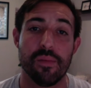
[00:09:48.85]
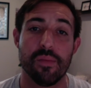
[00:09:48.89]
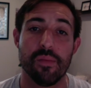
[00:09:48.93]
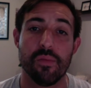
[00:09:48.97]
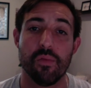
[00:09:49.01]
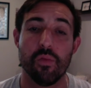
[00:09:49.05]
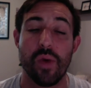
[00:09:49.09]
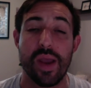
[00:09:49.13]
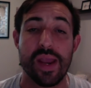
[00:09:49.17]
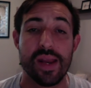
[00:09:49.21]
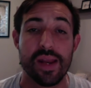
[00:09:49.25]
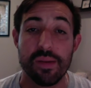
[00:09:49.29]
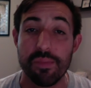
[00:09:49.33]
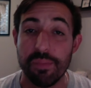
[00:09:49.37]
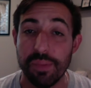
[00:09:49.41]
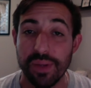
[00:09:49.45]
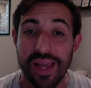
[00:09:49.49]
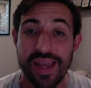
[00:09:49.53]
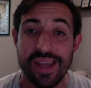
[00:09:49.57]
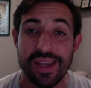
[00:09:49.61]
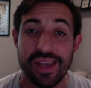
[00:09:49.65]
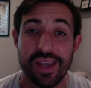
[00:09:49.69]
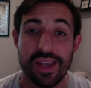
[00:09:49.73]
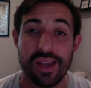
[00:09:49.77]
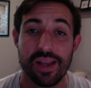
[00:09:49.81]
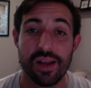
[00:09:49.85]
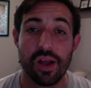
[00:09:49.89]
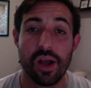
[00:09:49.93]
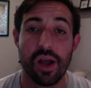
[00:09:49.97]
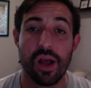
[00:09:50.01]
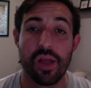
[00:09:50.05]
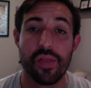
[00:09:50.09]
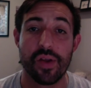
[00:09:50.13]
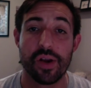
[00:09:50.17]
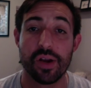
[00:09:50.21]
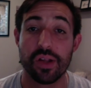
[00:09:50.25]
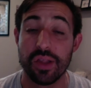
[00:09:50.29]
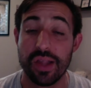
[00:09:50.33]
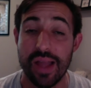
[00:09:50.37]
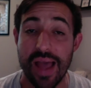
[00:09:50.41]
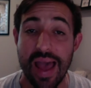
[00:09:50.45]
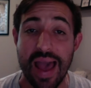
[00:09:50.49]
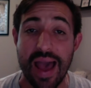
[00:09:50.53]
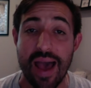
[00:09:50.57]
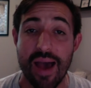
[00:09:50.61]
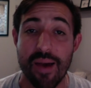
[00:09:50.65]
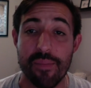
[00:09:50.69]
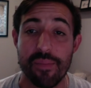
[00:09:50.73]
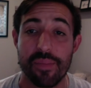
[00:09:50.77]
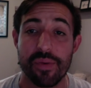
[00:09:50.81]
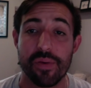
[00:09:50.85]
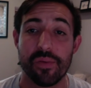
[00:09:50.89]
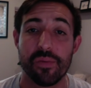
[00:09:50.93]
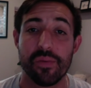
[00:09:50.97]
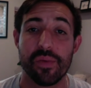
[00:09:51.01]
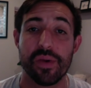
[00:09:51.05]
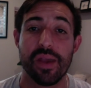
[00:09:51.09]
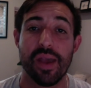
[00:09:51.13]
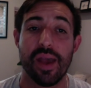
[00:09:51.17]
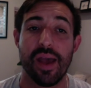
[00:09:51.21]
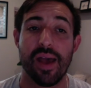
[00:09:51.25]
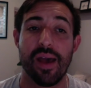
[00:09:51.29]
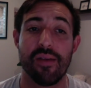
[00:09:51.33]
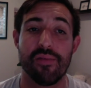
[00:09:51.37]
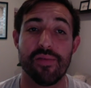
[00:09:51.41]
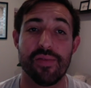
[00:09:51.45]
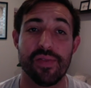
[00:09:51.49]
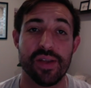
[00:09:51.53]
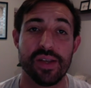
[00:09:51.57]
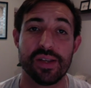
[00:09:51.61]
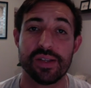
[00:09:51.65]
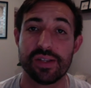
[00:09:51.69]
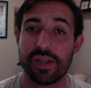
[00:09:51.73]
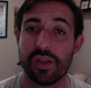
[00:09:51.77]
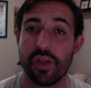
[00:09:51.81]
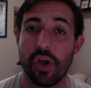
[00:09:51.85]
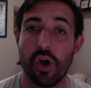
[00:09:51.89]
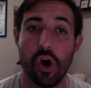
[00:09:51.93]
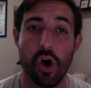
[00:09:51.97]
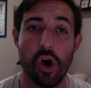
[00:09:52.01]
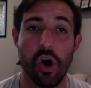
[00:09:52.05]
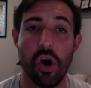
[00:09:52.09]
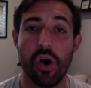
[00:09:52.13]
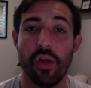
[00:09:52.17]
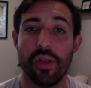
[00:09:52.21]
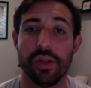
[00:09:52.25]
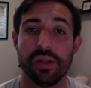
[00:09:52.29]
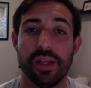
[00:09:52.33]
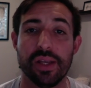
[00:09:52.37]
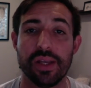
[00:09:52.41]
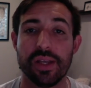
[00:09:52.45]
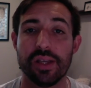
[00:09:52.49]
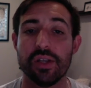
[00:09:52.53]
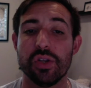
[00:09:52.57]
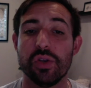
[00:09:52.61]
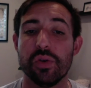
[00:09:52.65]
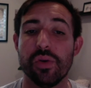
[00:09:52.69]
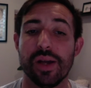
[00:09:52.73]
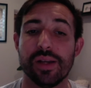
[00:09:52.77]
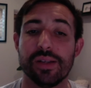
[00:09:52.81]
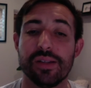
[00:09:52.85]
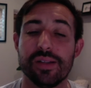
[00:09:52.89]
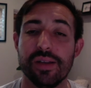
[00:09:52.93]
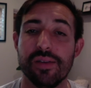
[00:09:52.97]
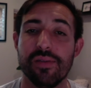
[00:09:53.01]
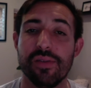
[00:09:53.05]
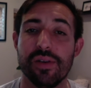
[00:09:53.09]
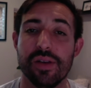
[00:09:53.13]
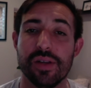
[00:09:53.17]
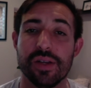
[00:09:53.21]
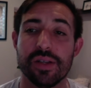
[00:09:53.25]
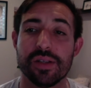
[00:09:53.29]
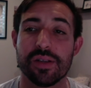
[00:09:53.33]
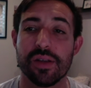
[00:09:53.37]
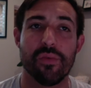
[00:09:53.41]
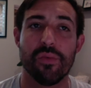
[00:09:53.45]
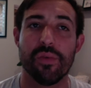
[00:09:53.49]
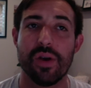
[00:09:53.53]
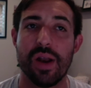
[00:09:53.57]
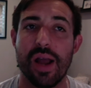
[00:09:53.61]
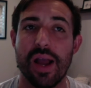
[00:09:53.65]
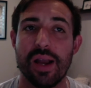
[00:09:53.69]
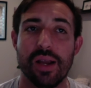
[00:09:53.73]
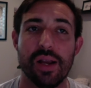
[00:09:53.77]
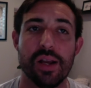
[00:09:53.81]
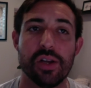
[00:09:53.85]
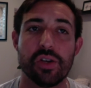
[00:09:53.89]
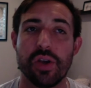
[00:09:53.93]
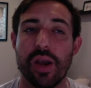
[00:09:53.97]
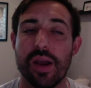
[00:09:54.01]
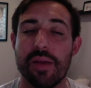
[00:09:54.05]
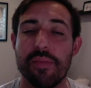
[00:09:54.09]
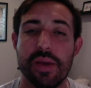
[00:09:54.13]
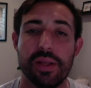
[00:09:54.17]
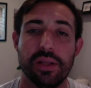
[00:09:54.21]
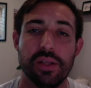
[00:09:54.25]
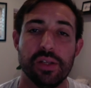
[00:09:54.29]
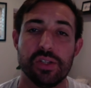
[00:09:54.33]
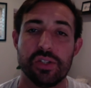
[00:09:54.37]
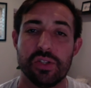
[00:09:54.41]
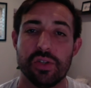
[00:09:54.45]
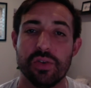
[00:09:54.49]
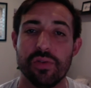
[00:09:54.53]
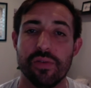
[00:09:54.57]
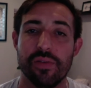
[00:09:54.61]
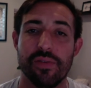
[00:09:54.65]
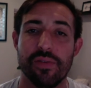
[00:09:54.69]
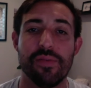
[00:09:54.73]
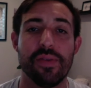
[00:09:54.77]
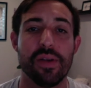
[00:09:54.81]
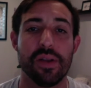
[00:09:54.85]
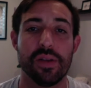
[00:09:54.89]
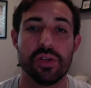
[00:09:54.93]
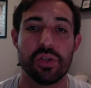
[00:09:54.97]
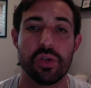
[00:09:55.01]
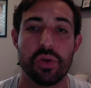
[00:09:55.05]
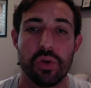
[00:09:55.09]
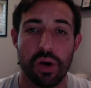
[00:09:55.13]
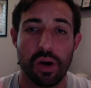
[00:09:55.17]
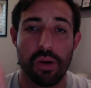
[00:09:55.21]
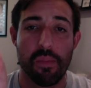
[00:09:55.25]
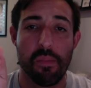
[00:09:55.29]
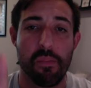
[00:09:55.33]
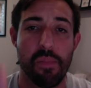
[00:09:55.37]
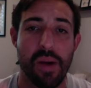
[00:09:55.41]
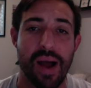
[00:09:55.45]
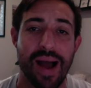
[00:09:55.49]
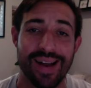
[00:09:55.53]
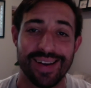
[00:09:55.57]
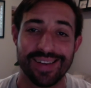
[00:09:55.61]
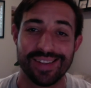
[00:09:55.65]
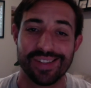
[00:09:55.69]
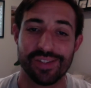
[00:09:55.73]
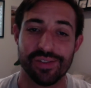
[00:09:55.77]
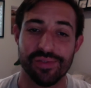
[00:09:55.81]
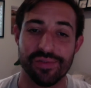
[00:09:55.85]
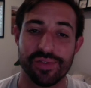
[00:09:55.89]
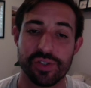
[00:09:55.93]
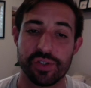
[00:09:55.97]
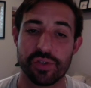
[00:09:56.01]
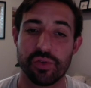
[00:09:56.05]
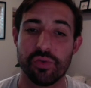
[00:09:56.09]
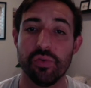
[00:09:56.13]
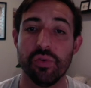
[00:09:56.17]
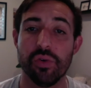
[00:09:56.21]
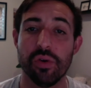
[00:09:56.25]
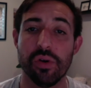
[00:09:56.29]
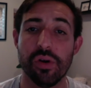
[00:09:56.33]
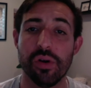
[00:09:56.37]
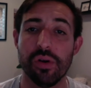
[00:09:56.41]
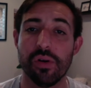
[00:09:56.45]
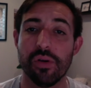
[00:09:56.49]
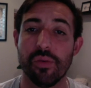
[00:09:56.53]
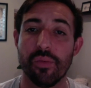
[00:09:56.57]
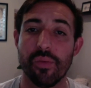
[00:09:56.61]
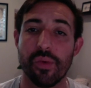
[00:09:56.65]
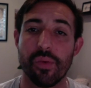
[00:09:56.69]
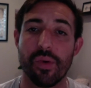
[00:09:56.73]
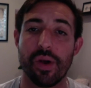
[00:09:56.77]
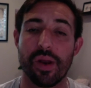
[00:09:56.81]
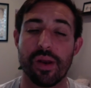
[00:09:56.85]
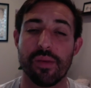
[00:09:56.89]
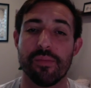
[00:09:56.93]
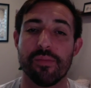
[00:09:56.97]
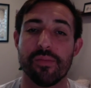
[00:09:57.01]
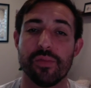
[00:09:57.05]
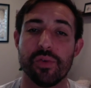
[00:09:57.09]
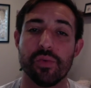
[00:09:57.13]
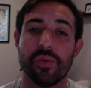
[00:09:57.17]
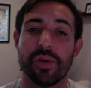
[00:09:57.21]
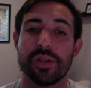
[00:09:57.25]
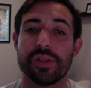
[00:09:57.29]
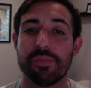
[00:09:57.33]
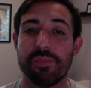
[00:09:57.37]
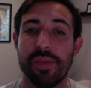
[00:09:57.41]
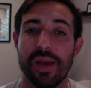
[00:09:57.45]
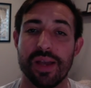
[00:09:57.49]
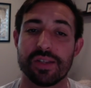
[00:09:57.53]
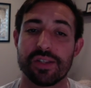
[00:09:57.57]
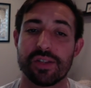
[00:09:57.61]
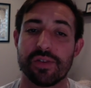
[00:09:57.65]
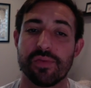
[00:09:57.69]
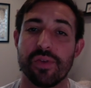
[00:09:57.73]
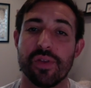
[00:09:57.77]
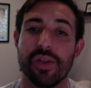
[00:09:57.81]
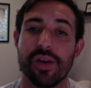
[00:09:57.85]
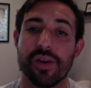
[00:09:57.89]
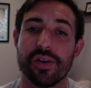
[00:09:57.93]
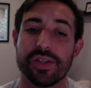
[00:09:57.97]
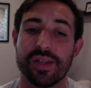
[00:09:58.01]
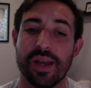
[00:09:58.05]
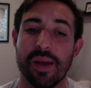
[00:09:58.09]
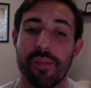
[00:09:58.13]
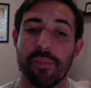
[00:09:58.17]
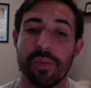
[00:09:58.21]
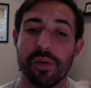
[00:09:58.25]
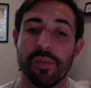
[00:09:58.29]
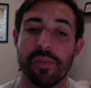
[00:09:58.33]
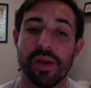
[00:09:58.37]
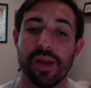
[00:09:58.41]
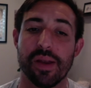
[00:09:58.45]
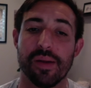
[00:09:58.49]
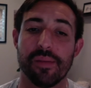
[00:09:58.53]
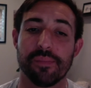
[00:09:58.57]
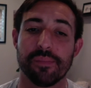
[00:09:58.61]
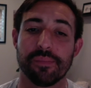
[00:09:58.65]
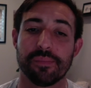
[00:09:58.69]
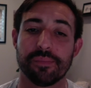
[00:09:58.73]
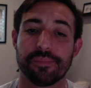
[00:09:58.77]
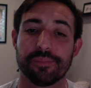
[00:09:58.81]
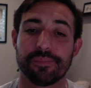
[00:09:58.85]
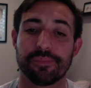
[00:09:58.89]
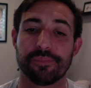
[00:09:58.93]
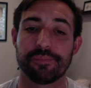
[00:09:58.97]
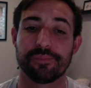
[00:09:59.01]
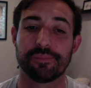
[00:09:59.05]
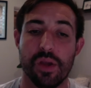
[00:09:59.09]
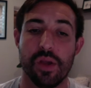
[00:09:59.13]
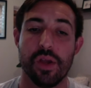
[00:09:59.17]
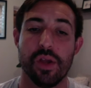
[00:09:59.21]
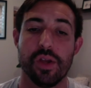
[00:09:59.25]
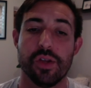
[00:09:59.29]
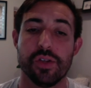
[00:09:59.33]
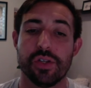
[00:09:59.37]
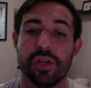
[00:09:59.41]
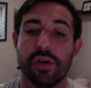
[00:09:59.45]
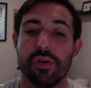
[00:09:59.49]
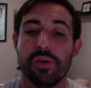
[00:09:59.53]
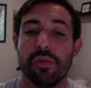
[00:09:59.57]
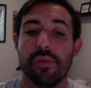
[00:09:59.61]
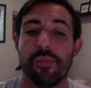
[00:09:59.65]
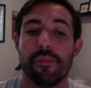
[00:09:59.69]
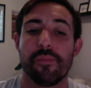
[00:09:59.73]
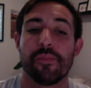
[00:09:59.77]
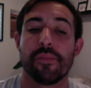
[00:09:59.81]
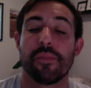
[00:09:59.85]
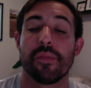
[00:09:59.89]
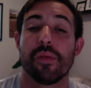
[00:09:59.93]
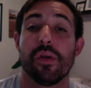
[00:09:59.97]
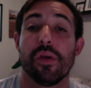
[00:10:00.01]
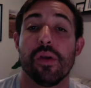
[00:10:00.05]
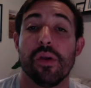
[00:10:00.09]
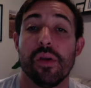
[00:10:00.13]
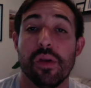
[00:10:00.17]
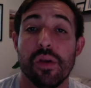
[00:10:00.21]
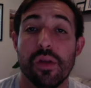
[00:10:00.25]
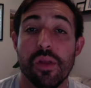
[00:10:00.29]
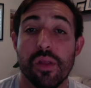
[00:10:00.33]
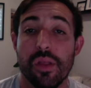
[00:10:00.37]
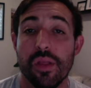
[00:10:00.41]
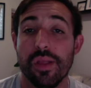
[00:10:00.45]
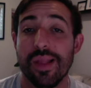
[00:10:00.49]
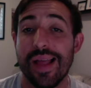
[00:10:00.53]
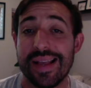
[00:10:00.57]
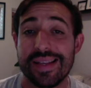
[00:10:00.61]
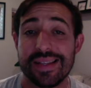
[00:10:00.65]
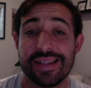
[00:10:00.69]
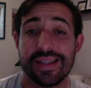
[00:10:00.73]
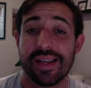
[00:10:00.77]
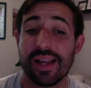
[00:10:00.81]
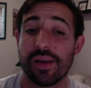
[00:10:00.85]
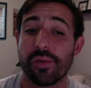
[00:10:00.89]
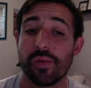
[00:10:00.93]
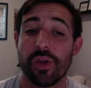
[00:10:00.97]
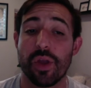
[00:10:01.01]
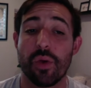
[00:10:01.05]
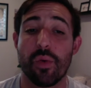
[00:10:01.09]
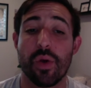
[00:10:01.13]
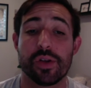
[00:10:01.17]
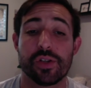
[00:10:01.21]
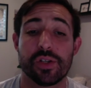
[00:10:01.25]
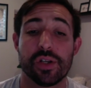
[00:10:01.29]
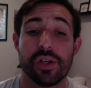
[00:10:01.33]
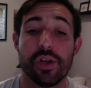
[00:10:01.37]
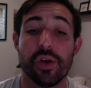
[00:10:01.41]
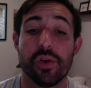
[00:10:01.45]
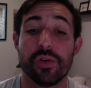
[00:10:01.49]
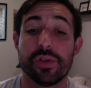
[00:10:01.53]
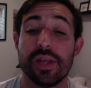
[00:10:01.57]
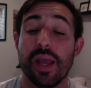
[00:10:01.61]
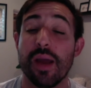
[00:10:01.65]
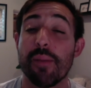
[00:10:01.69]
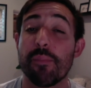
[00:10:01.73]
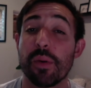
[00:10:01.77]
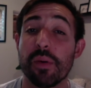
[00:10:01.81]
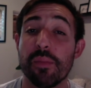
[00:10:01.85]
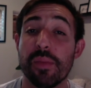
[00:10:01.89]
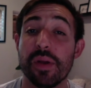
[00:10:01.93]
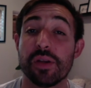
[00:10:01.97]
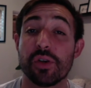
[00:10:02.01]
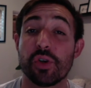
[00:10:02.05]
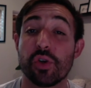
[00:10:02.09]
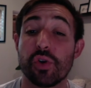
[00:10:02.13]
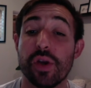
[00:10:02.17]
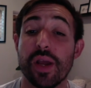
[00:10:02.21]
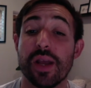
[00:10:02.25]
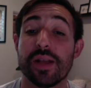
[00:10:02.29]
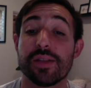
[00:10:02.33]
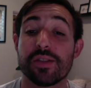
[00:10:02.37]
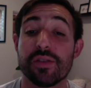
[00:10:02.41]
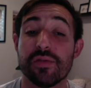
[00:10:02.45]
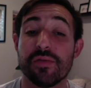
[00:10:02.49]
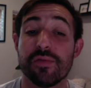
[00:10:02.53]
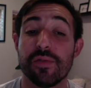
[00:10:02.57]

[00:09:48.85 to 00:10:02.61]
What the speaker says: weighted blanket on their lap. We have things in the hall that they can do activities. We're not going to try and make the student fit into our box of school. We want to do what's best for their temperament. So Last thing I really want you to know, temperament creates a